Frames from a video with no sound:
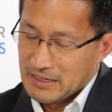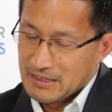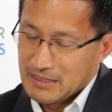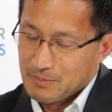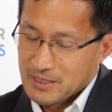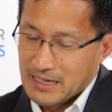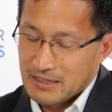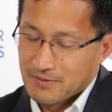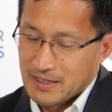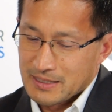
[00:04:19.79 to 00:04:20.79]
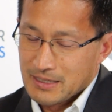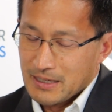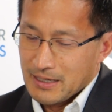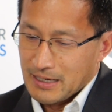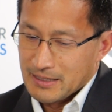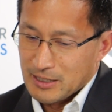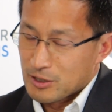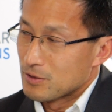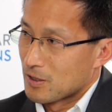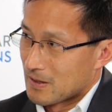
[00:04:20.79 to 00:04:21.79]
any hemostatic device, and then
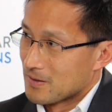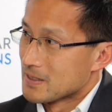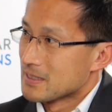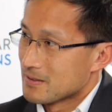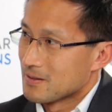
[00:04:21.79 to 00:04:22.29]
two hours,